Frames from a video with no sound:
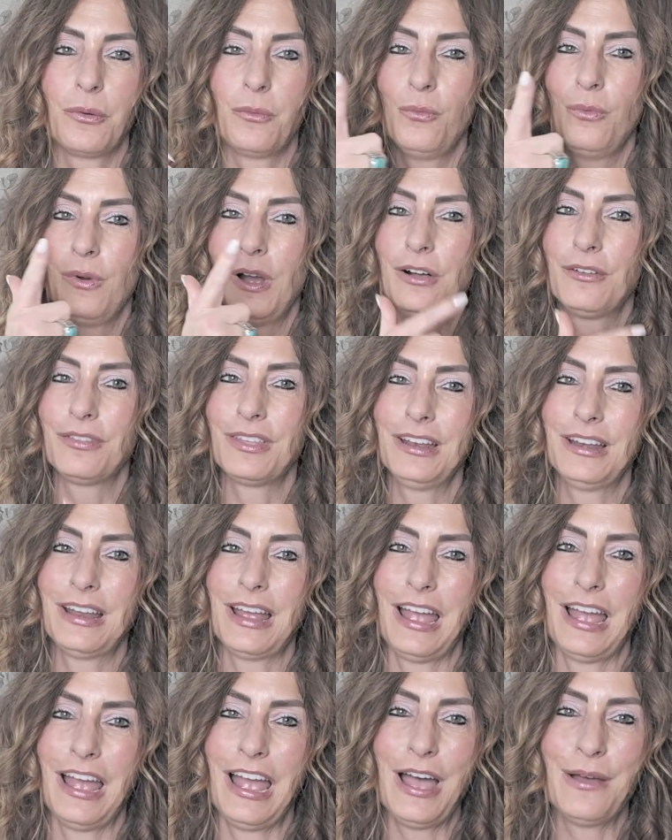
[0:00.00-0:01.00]
wealth, and
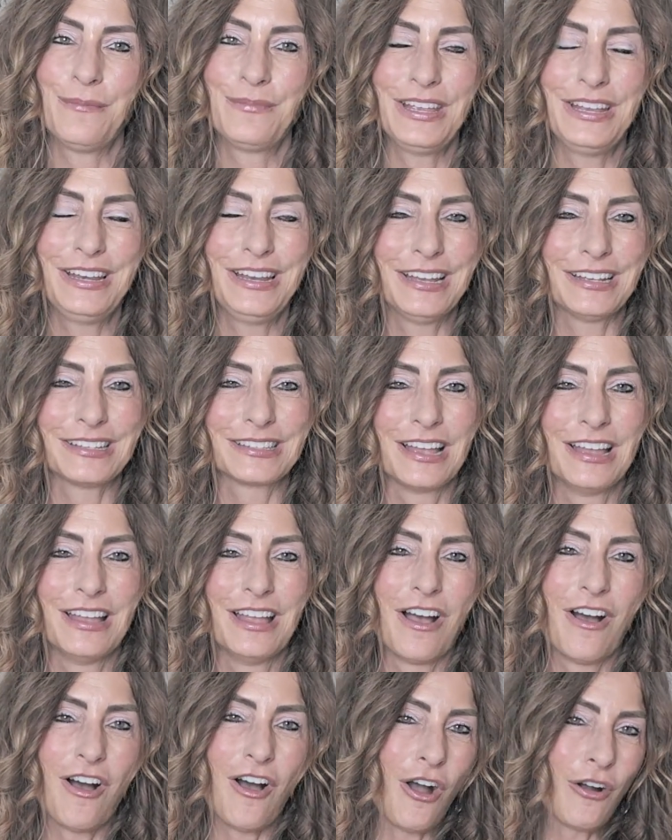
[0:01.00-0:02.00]
happiness.
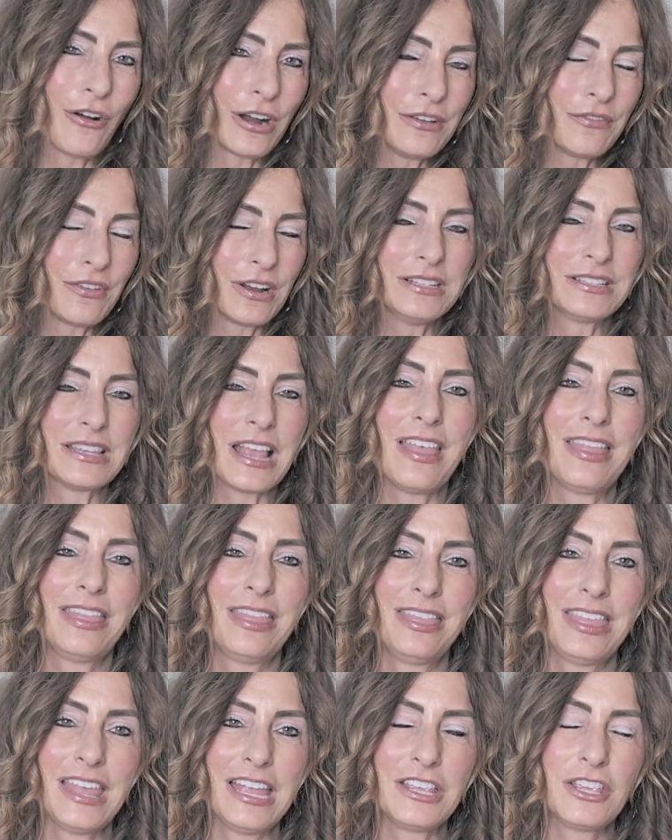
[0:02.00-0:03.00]
Alrighty, friends,
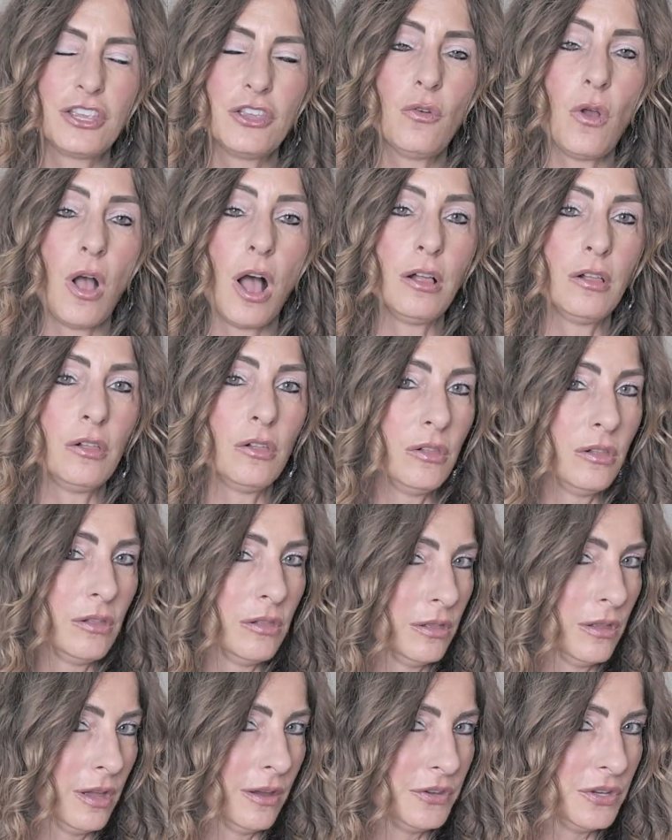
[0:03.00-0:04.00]
thank you. I
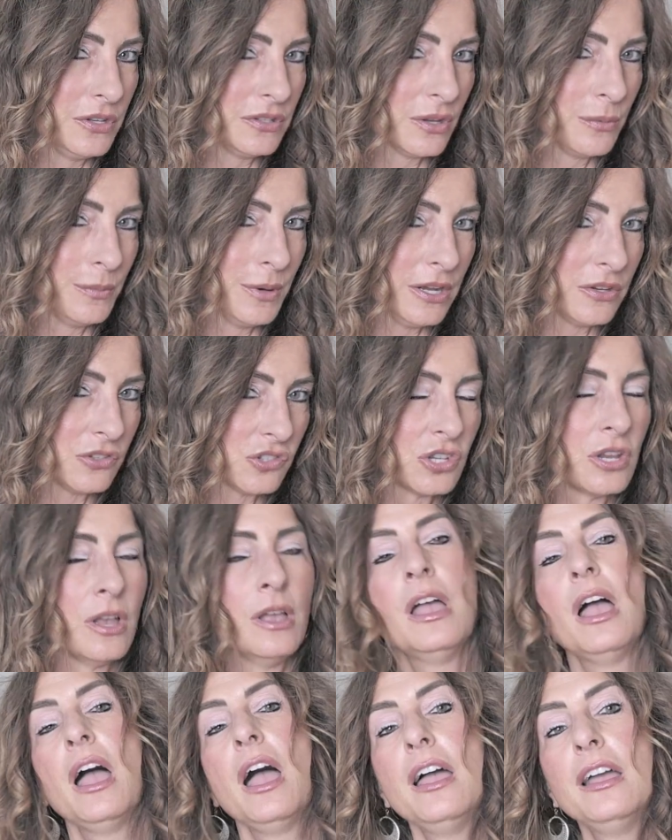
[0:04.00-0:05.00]
love you so much.
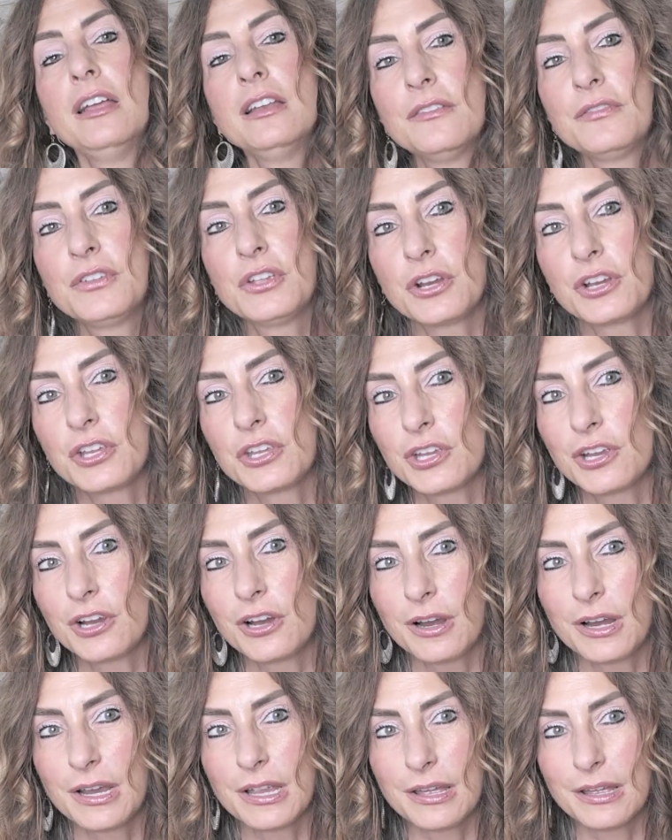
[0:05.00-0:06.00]
And if you're
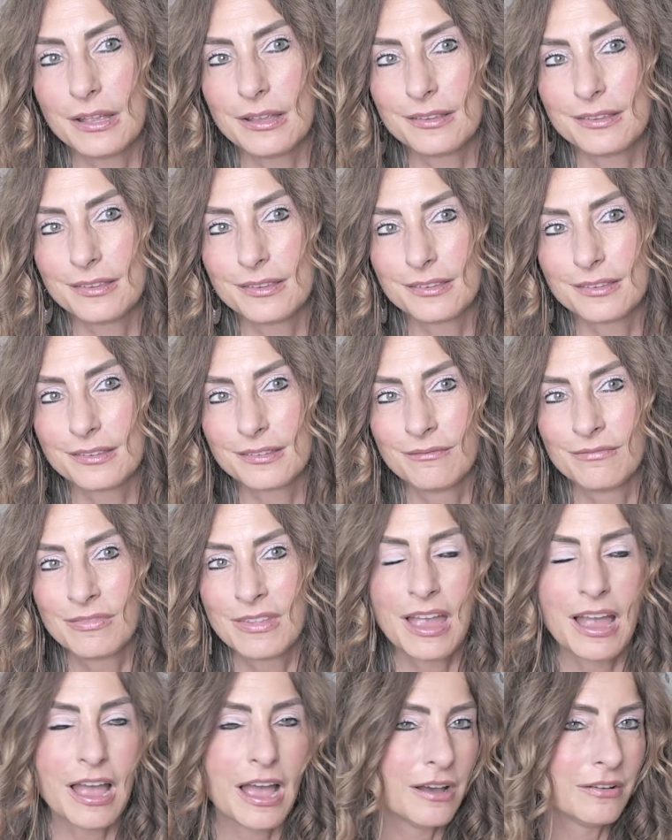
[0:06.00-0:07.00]
curious
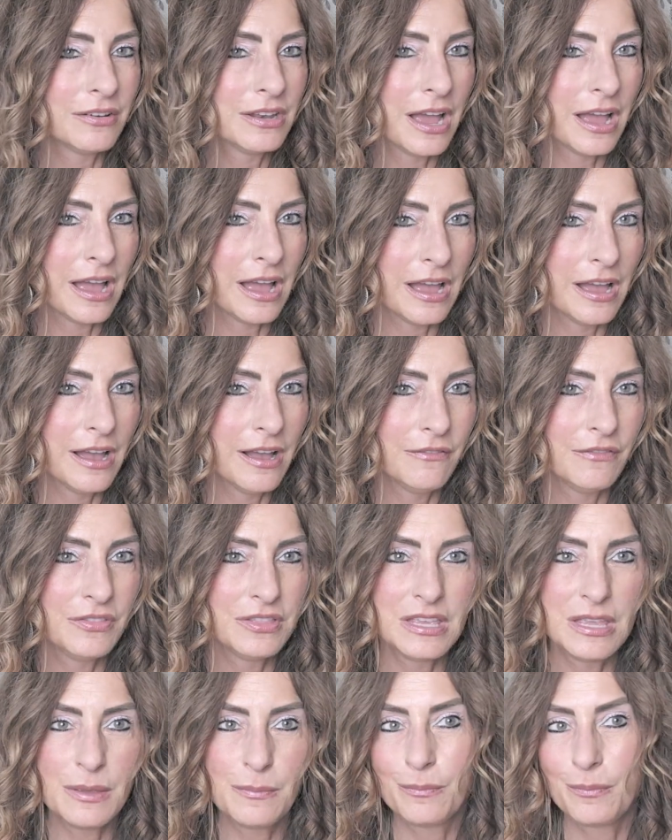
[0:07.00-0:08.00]
how to have
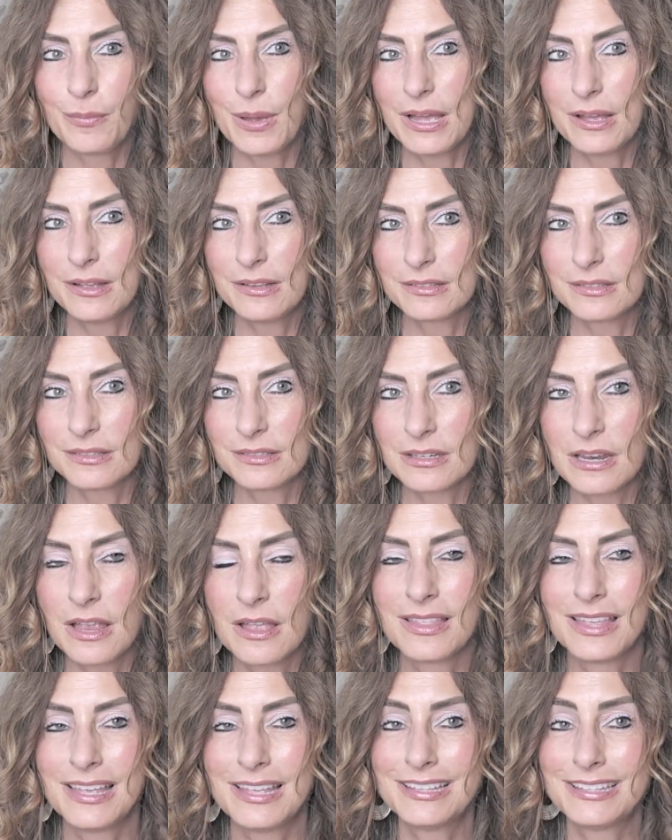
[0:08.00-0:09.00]
the best
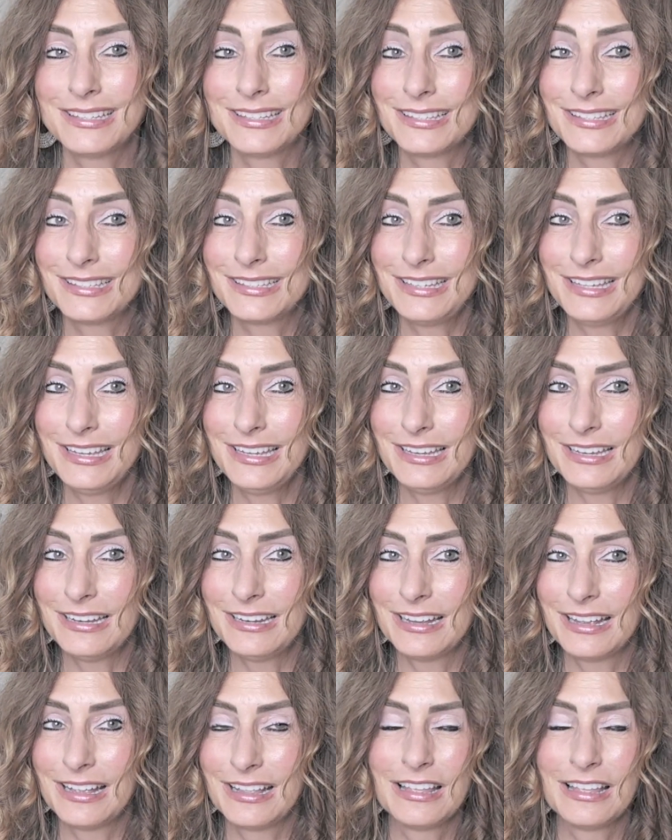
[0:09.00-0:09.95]
skin,